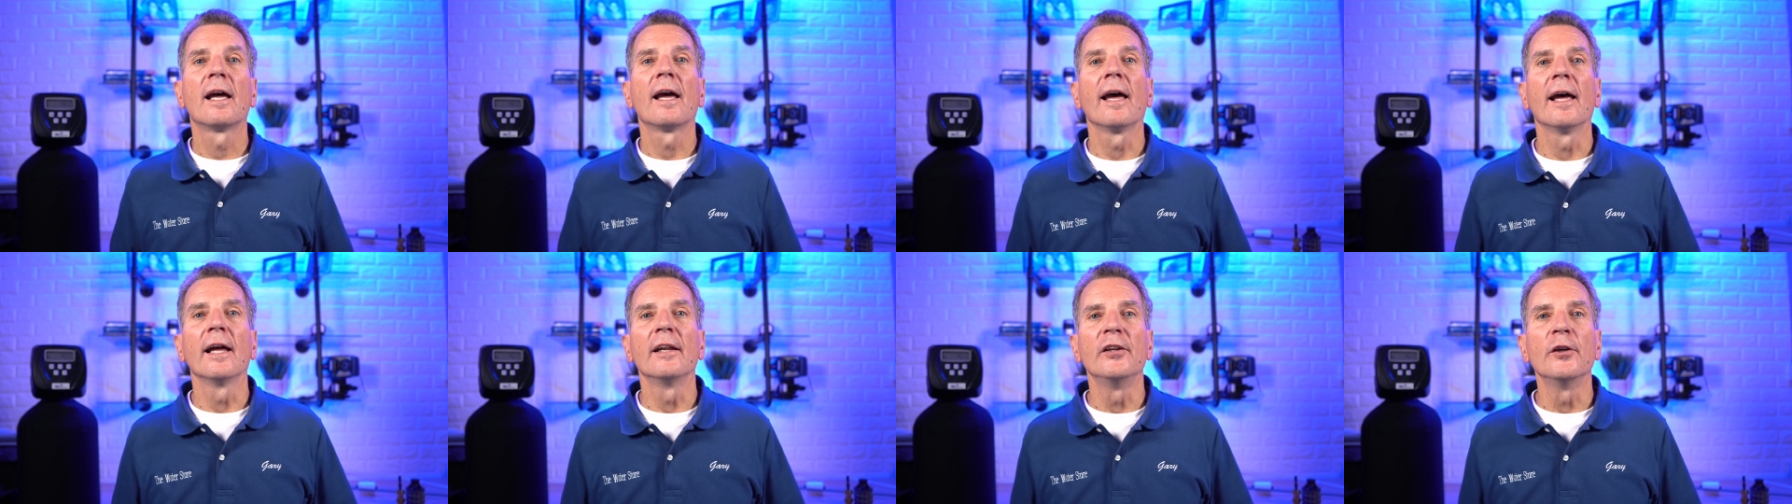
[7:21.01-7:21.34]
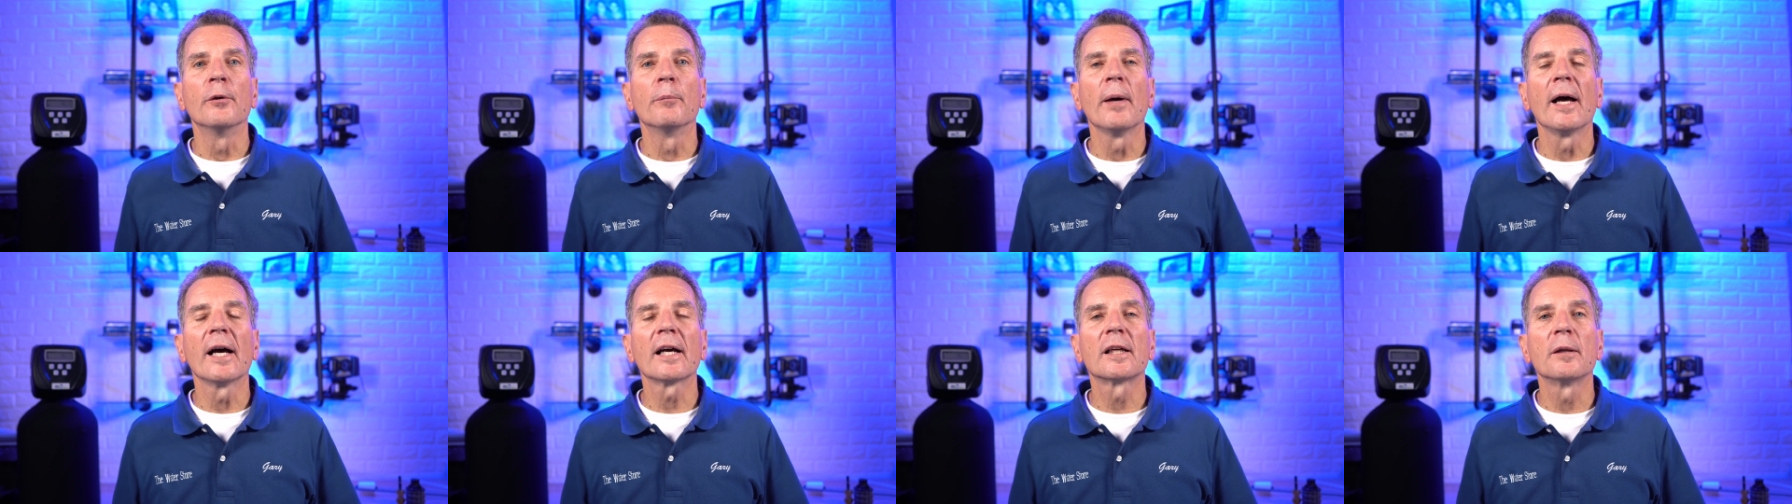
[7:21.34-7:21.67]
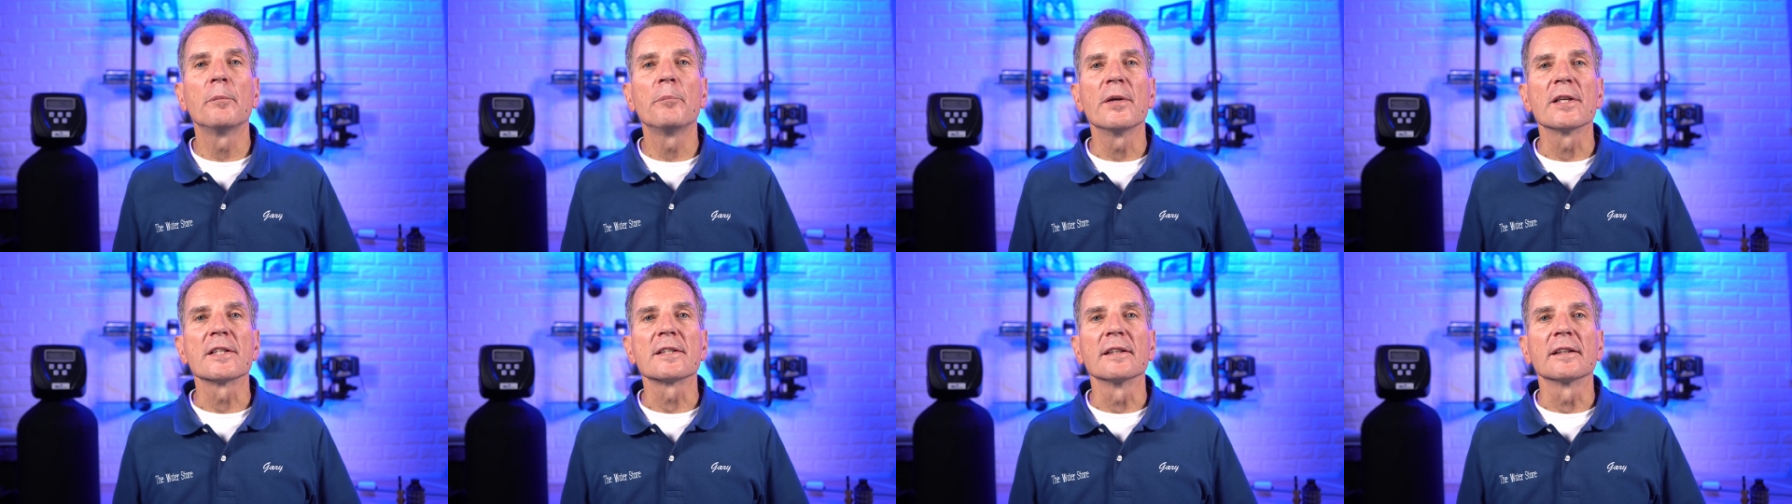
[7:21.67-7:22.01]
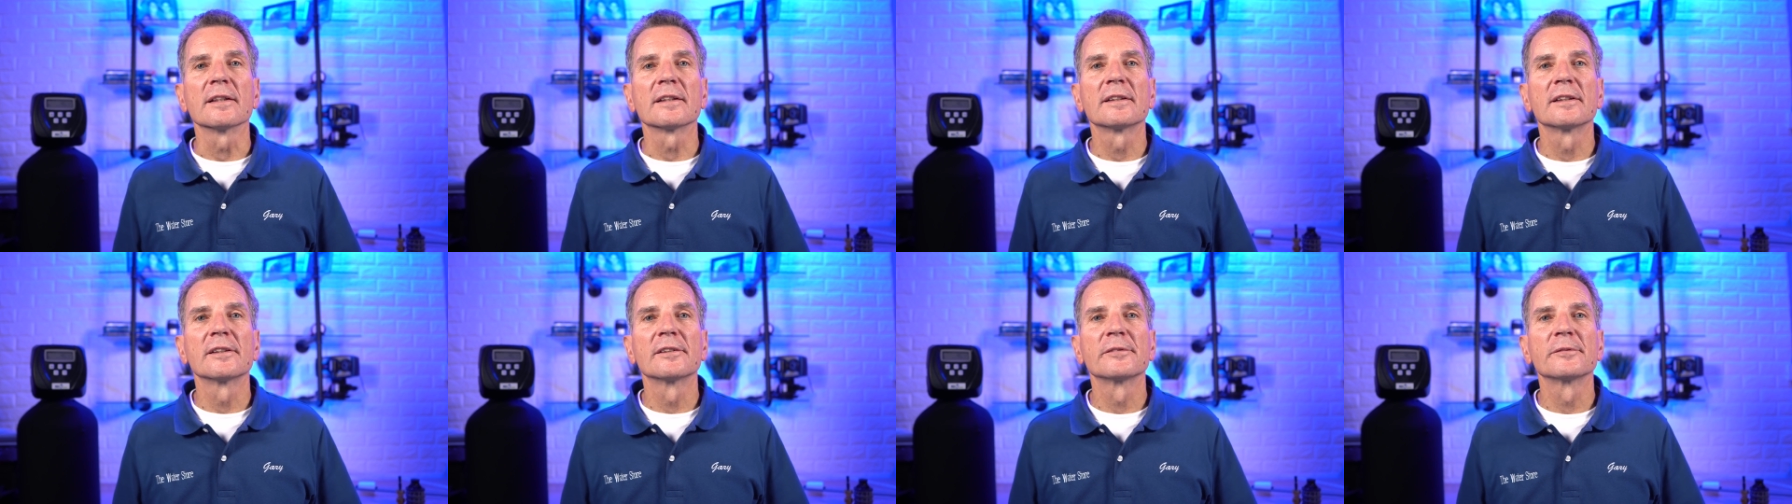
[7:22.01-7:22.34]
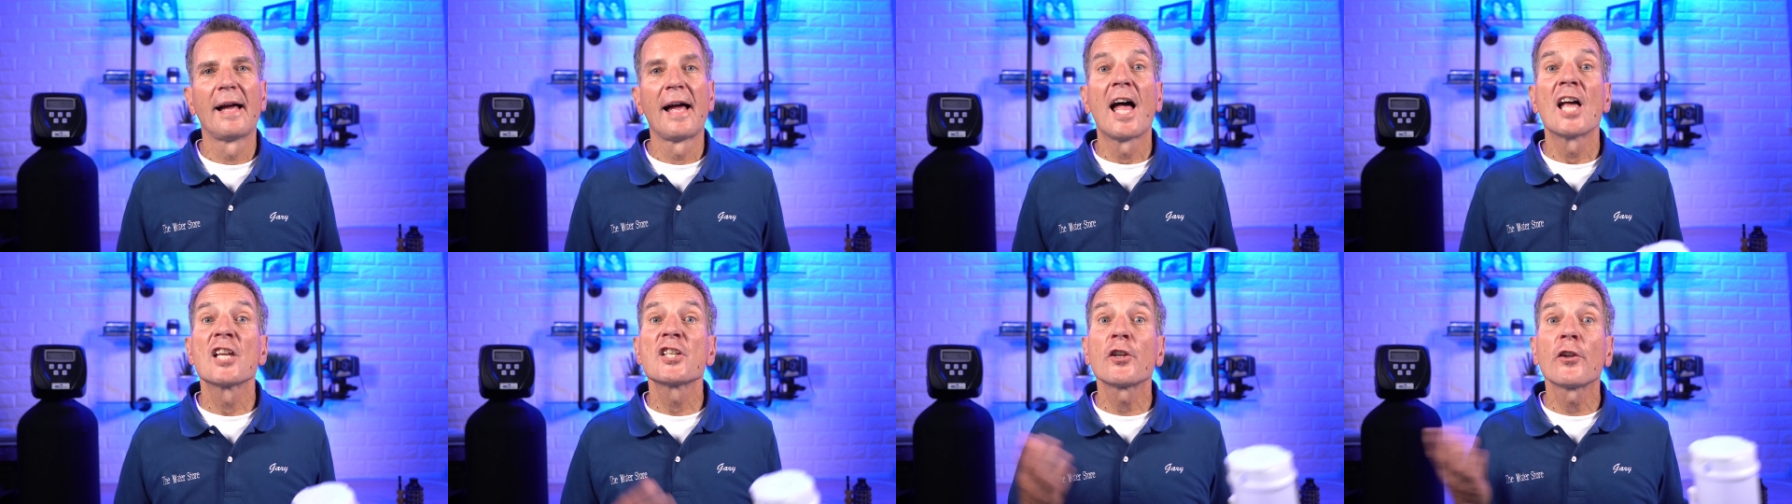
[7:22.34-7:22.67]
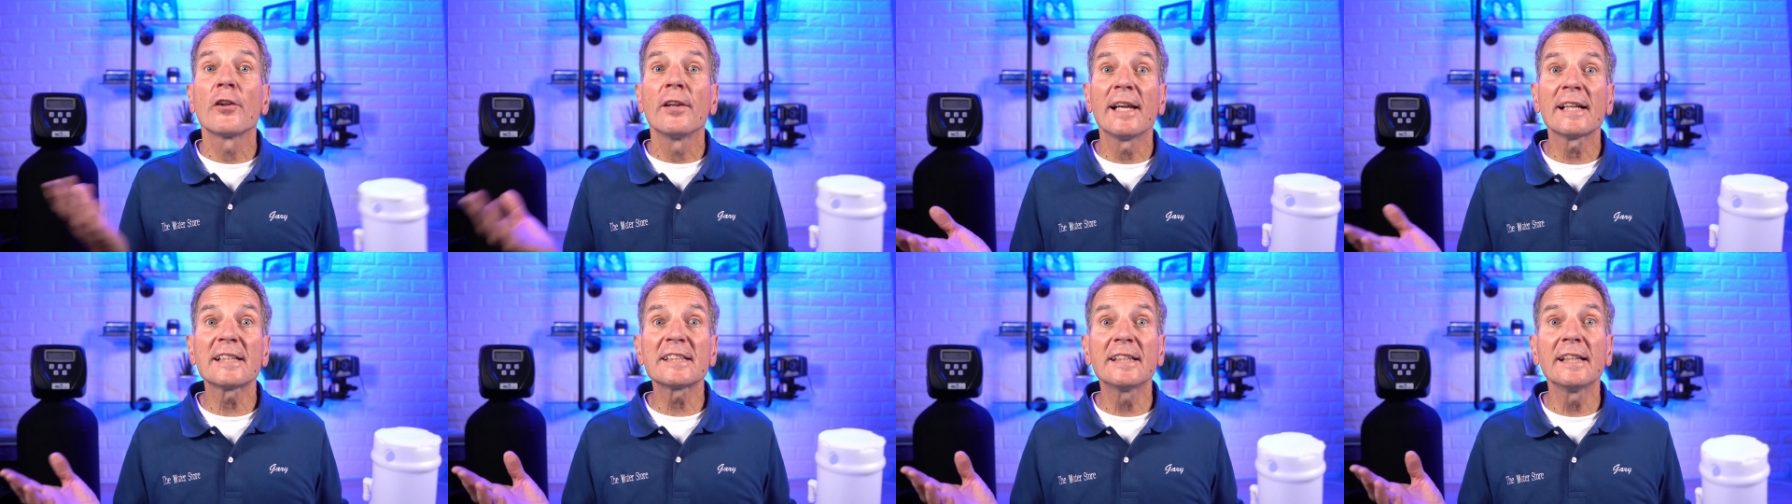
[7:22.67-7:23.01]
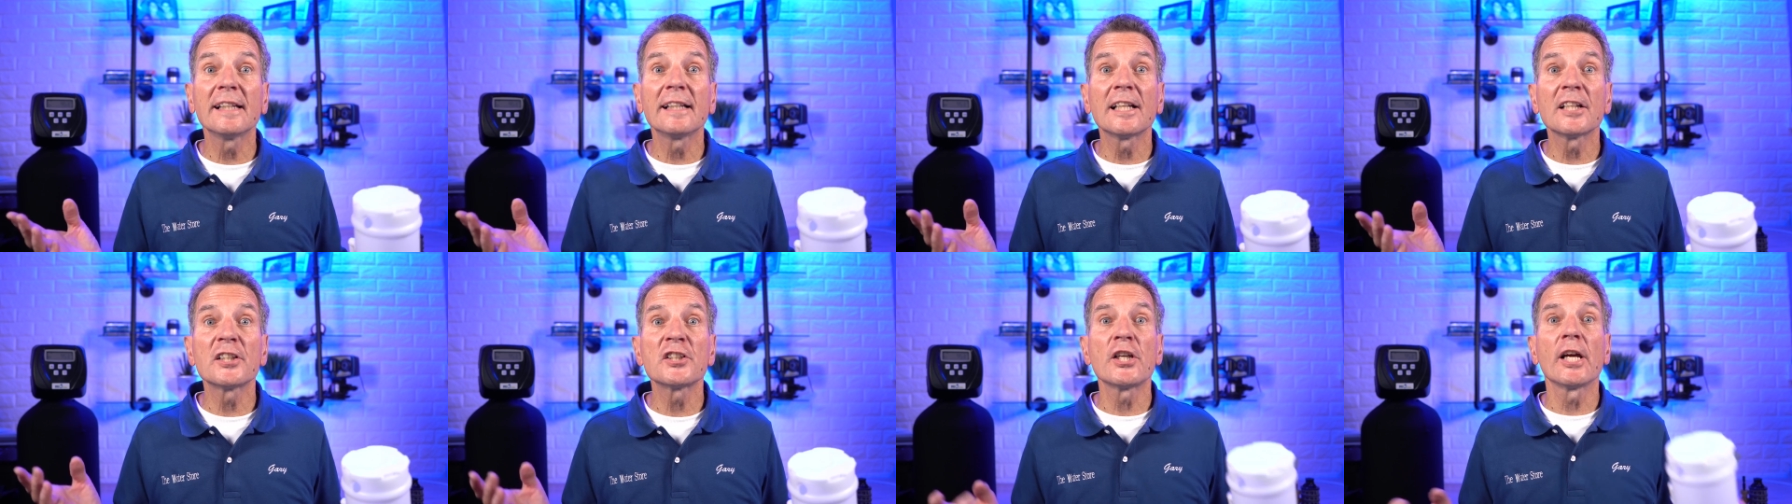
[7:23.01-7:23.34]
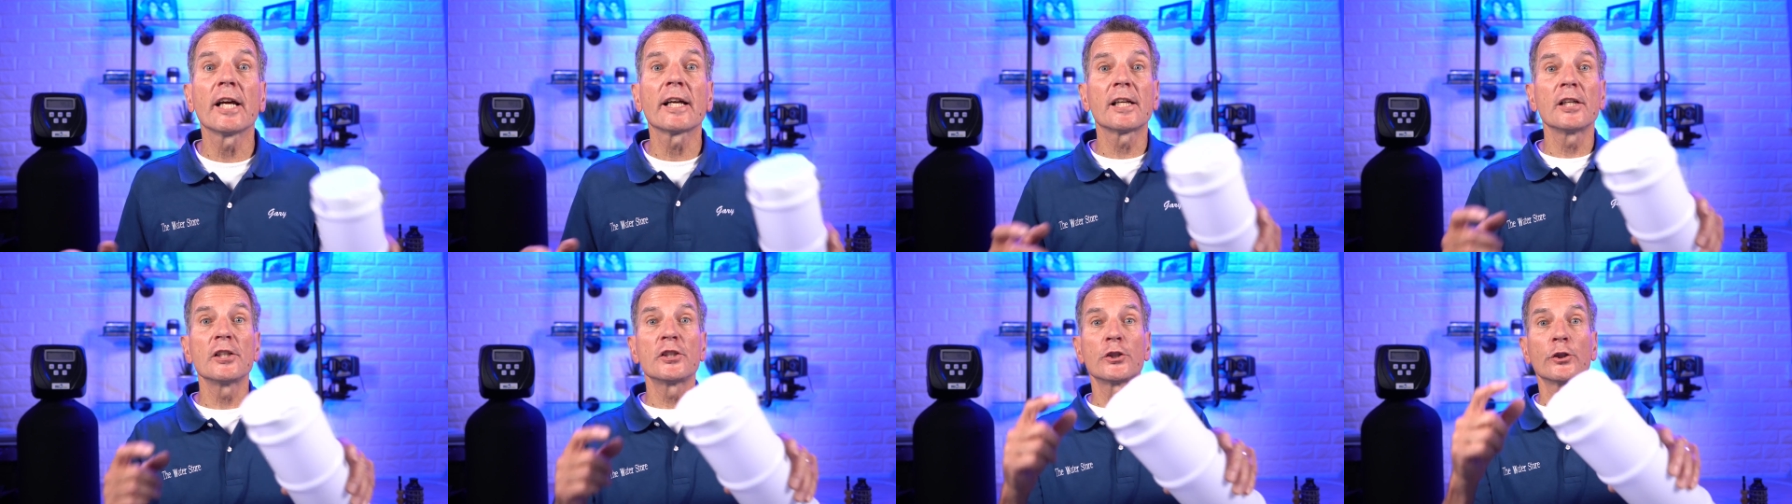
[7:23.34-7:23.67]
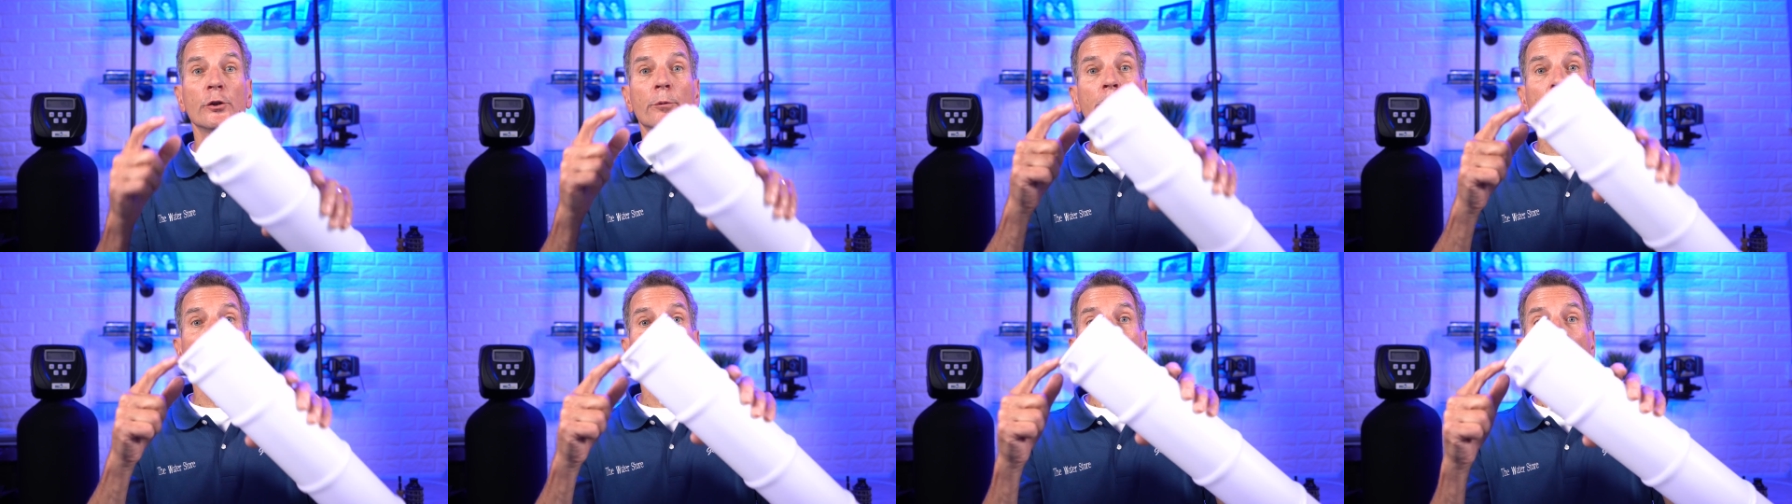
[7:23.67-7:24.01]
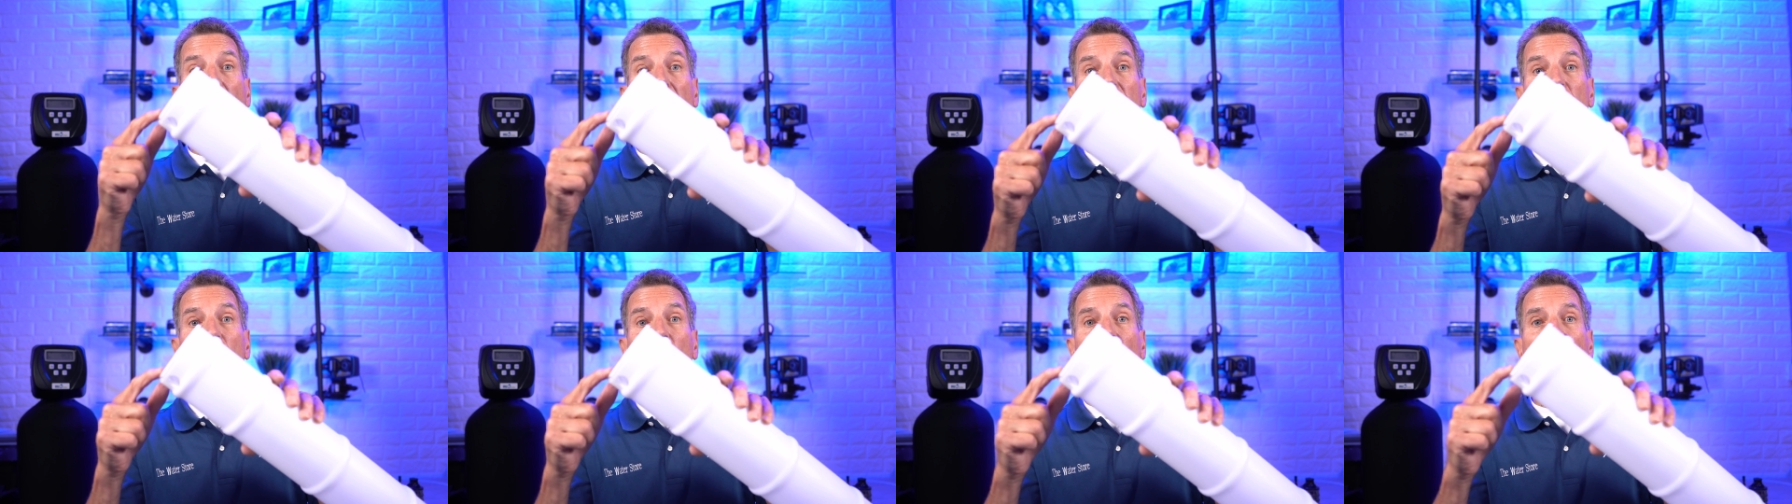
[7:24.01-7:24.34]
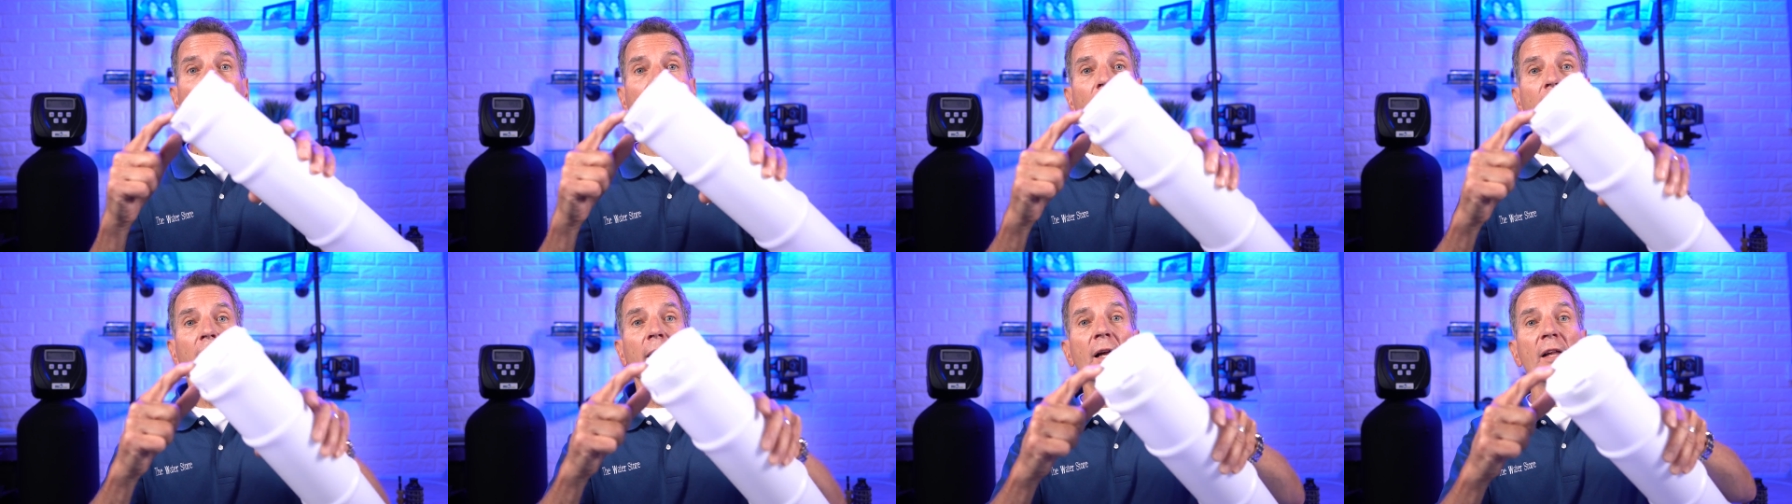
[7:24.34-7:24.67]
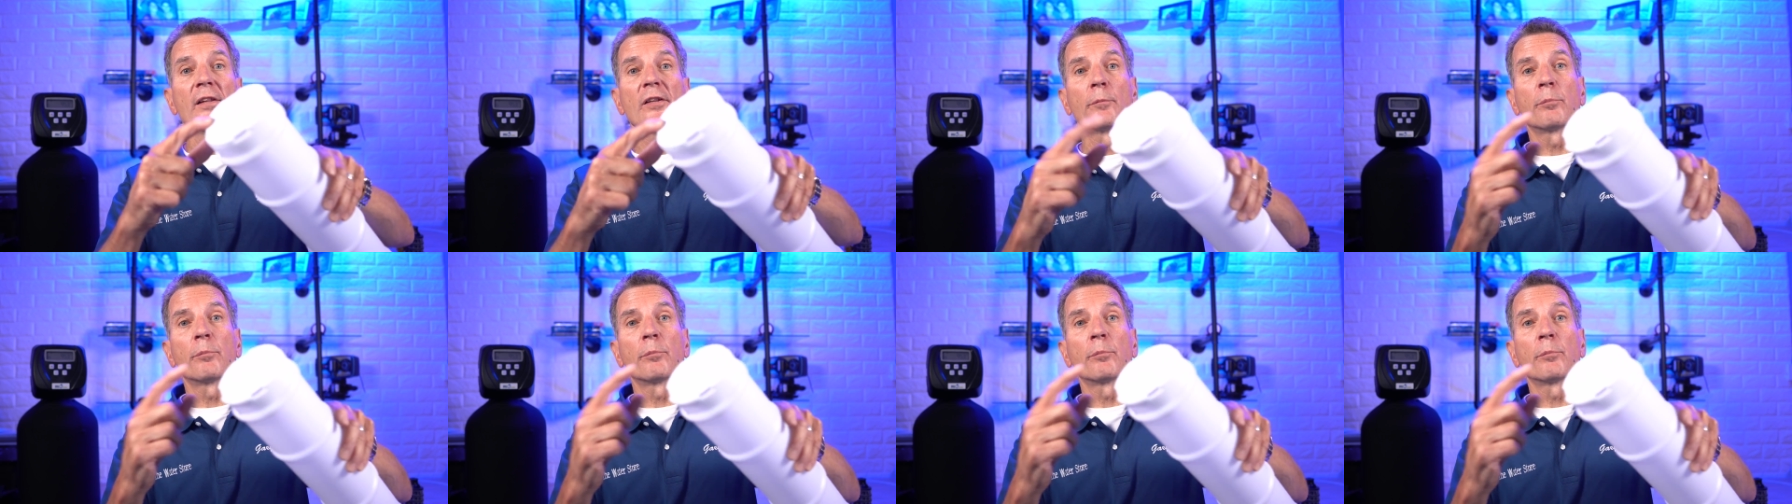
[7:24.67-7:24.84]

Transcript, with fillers: and you're back in business. So the next thing to check is your brine well,